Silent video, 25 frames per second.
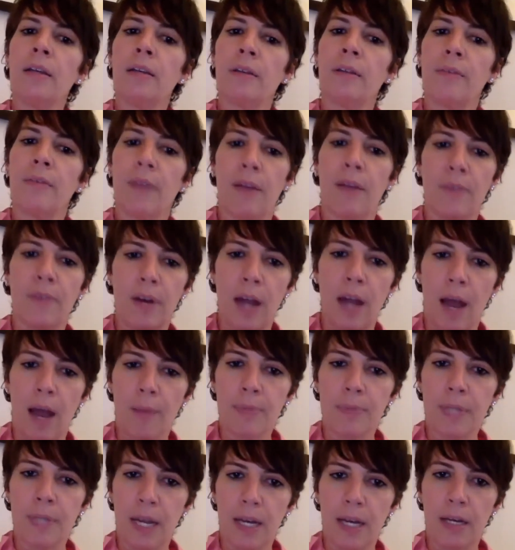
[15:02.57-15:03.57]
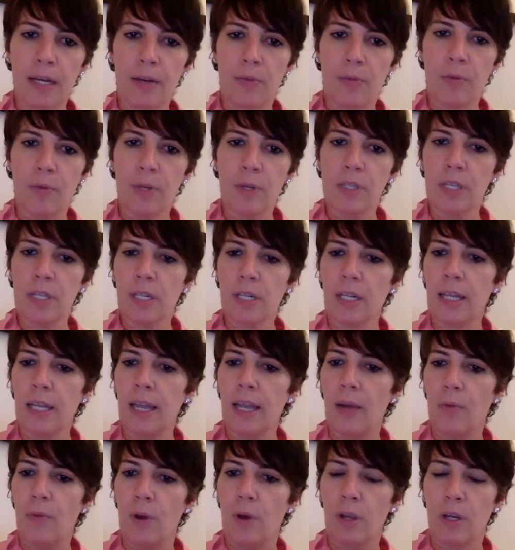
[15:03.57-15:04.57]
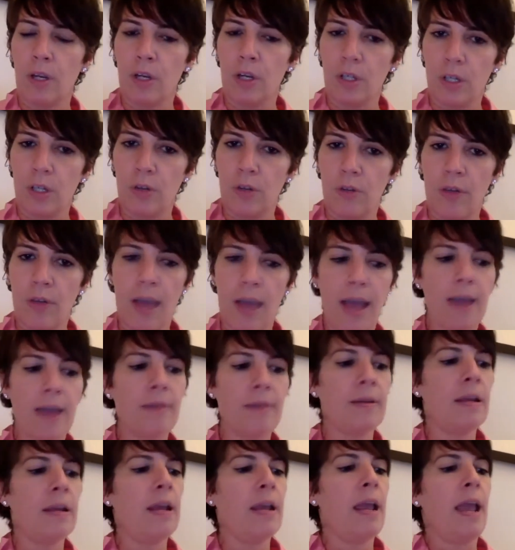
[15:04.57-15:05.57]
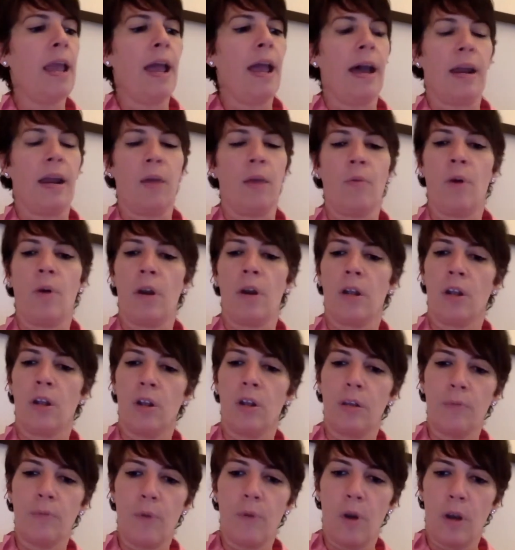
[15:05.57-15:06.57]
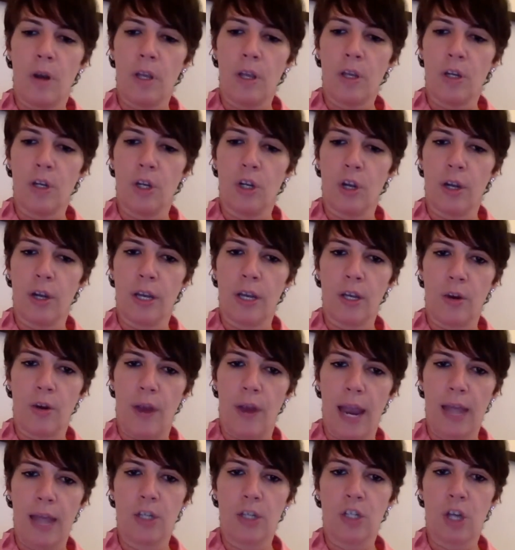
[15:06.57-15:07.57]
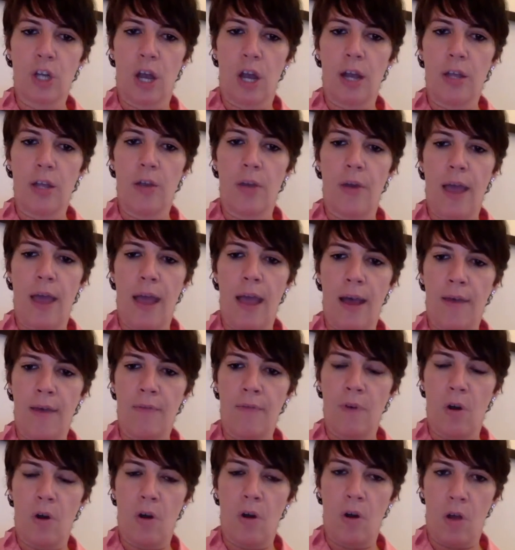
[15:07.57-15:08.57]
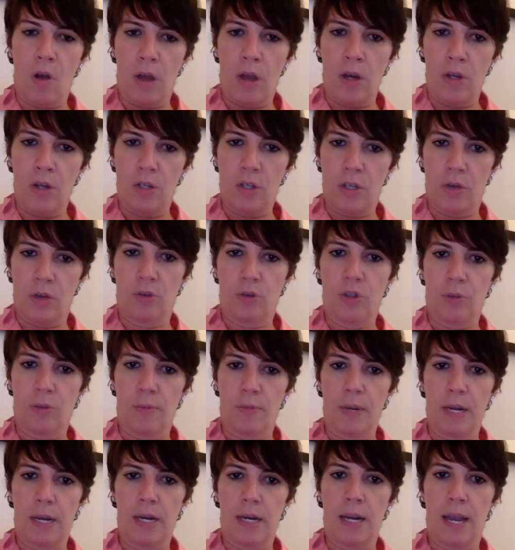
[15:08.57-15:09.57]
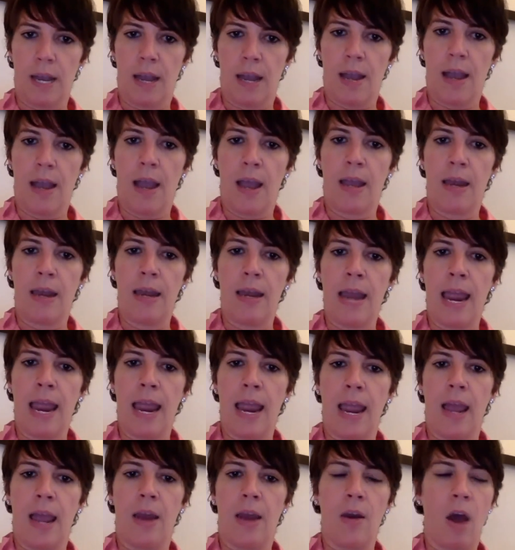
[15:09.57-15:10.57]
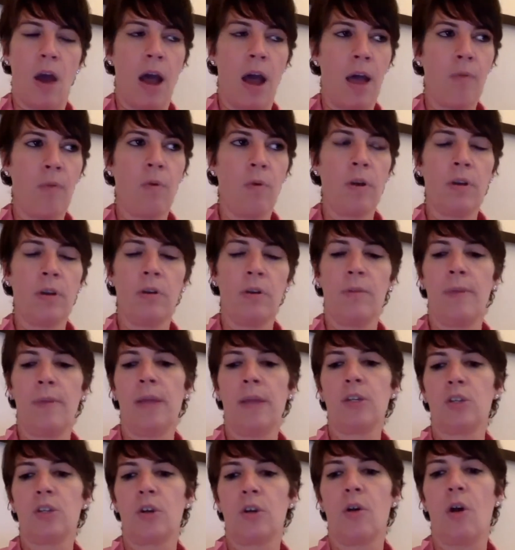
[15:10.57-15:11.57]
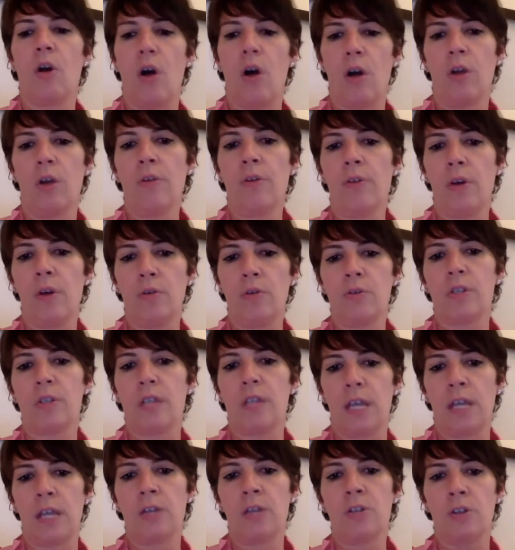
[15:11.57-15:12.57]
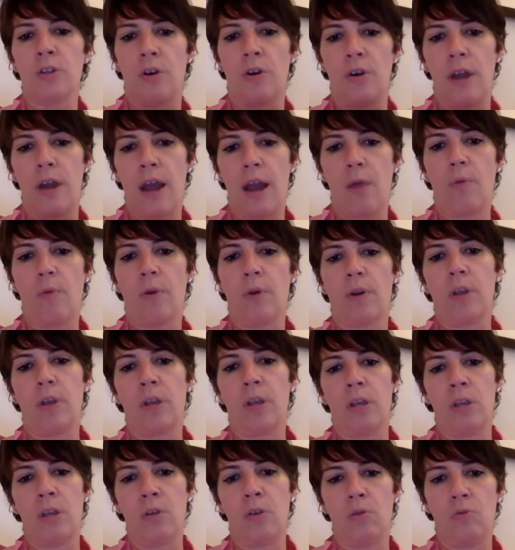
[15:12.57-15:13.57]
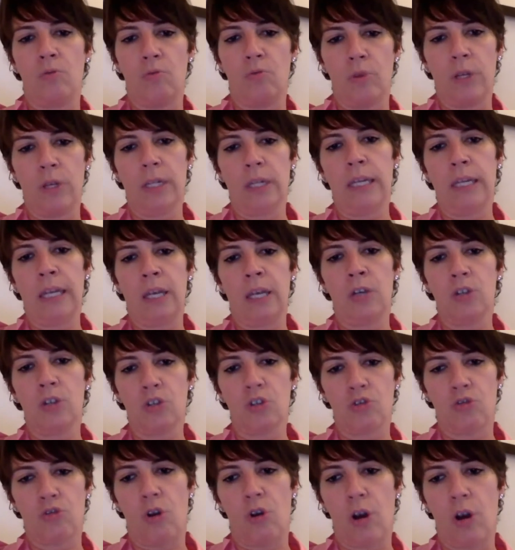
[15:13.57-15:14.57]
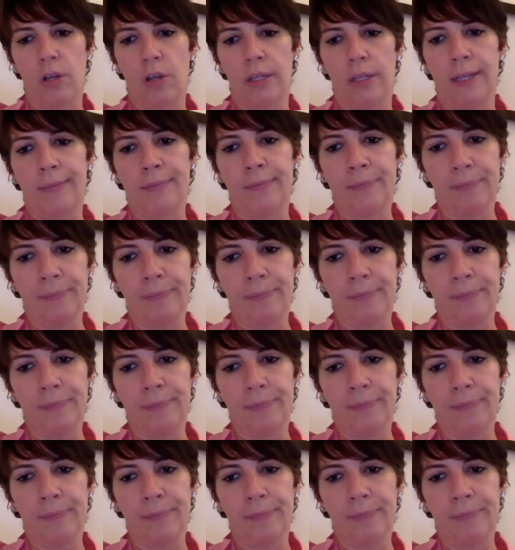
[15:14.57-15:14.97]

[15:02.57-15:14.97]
If you haven't updated it recently, I want you to do that. And I want you to look at your headshot you have on social media. And I want you to make sure all of those things are networking you really strongly.